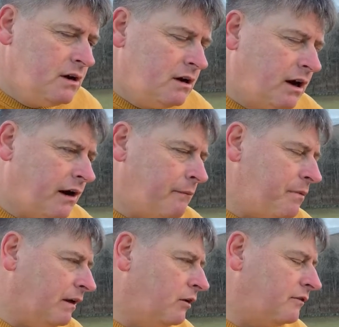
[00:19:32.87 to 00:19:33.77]
A
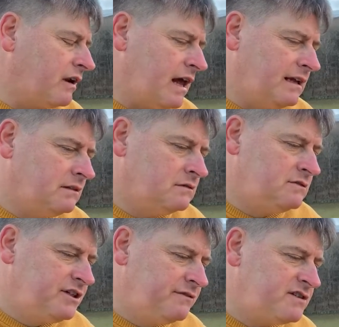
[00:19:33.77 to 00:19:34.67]
lot of clan
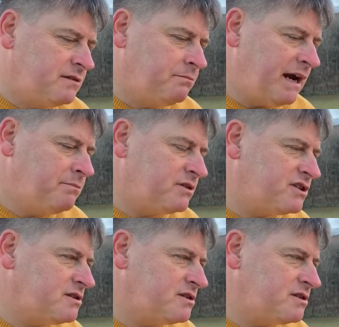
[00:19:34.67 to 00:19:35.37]
chiefs had pipers